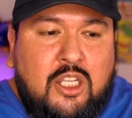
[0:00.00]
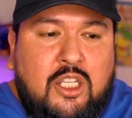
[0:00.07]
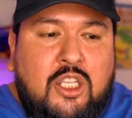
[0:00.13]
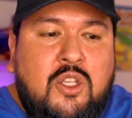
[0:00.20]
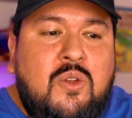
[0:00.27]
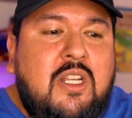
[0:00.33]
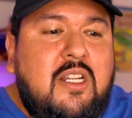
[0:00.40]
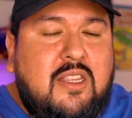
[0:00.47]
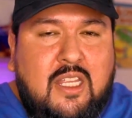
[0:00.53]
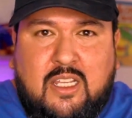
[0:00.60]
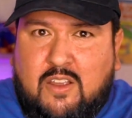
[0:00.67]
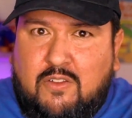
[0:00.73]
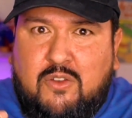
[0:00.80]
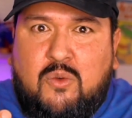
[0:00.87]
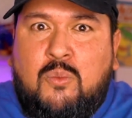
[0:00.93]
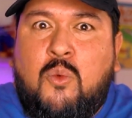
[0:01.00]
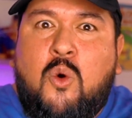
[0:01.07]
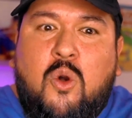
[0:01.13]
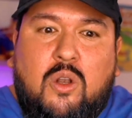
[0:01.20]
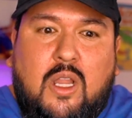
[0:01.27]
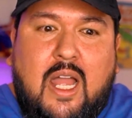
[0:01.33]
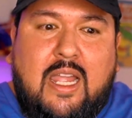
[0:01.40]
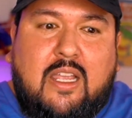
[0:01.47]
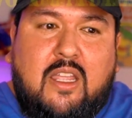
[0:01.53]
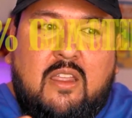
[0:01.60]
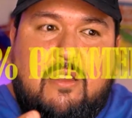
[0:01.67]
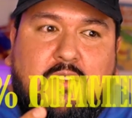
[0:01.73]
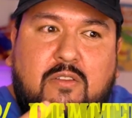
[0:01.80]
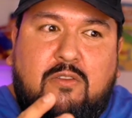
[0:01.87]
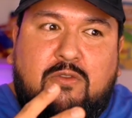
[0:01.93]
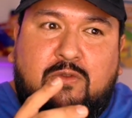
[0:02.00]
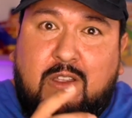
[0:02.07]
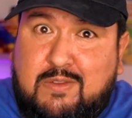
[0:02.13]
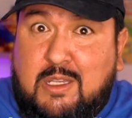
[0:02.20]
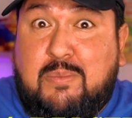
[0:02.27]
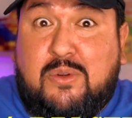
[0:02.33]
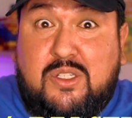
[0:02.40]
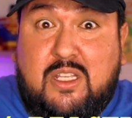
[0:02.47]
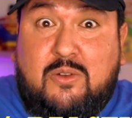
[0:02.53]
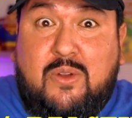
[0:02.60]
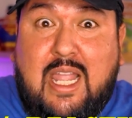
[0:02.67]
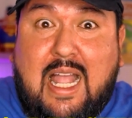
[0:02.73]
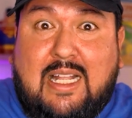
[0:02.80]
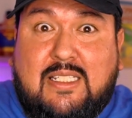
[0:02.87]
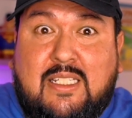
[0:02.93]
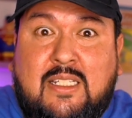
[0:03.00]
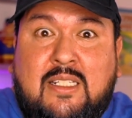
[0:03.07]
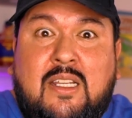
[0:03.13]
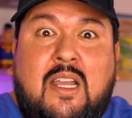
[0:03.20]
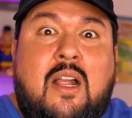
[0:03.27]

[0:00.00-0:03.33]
you need to think of it more like 50% reacting,